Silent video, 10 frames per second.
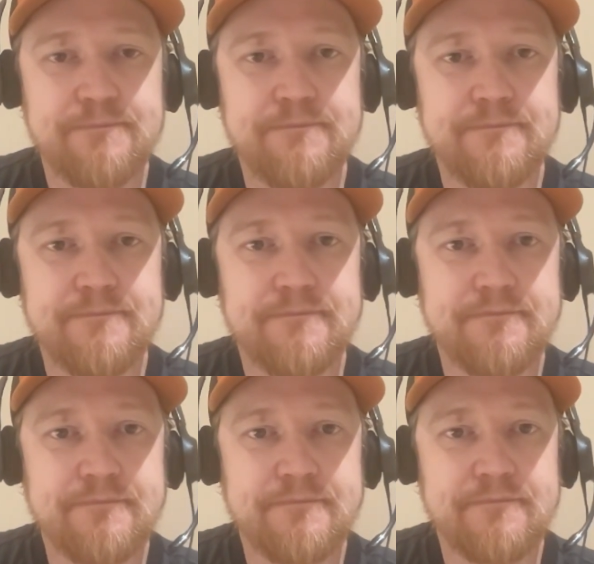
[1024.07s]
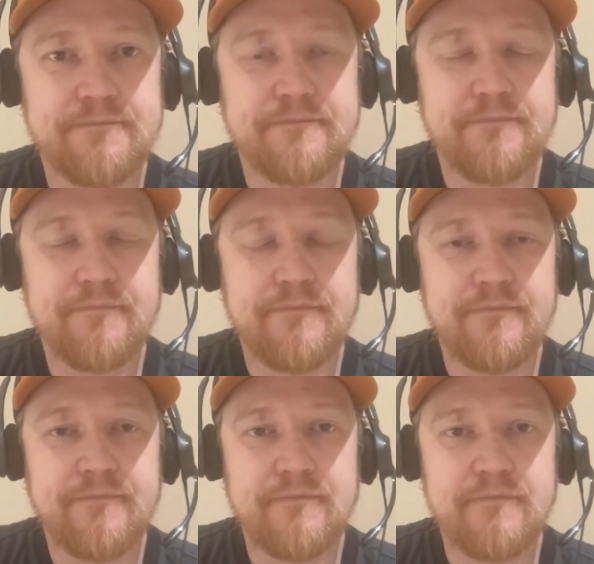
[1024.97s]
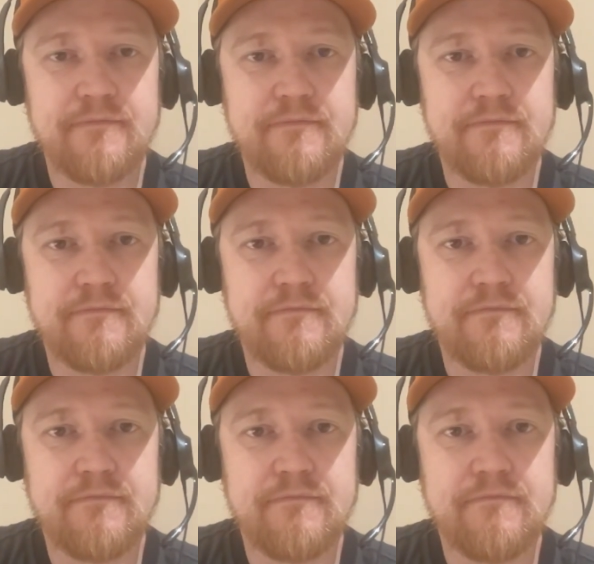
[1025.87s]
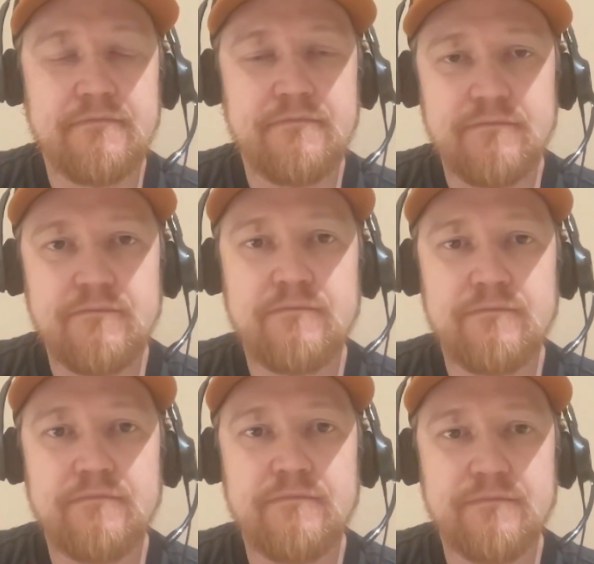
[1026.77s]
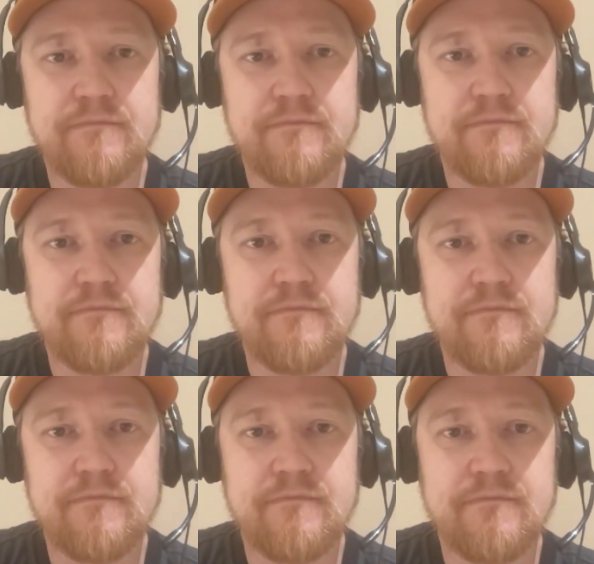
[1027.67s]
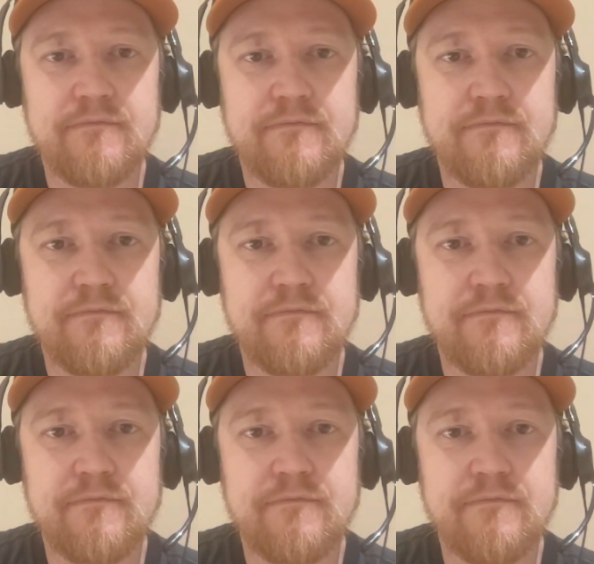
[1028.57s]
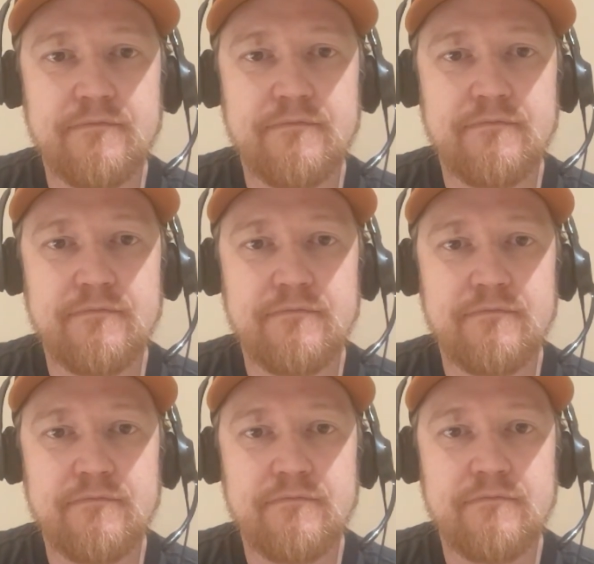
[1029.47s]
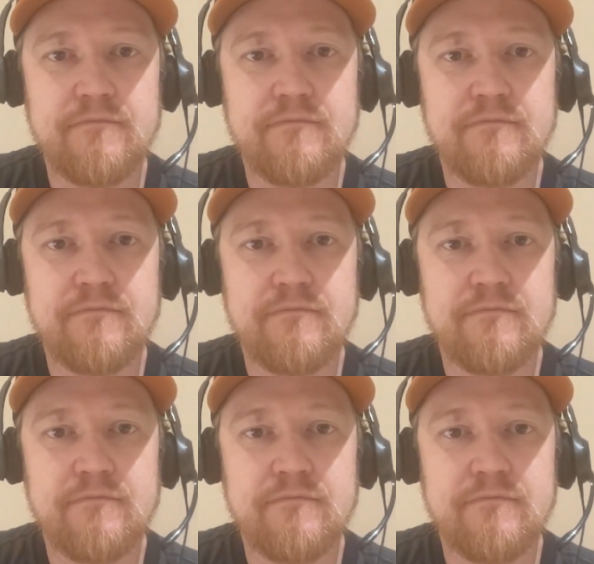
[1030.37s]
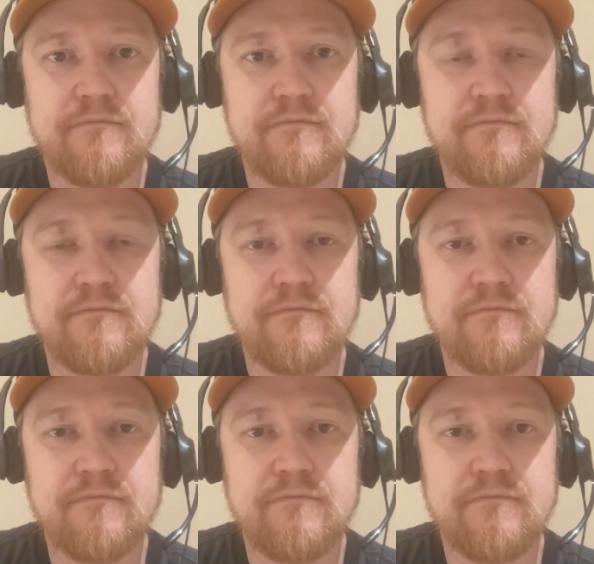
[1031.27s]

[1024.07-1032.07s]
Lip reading: No words are spoken by the person on screen.